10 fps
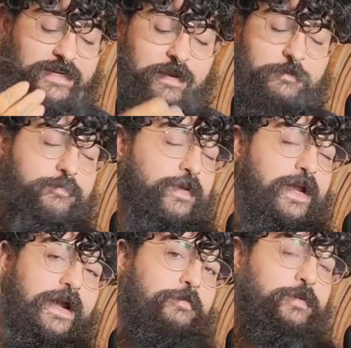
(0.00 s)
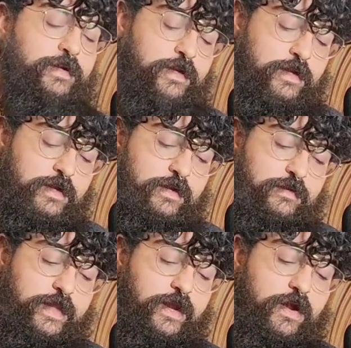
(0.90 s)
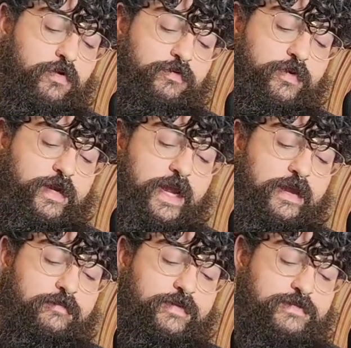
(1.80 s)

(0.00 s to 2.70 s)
it up to happen. They overgave.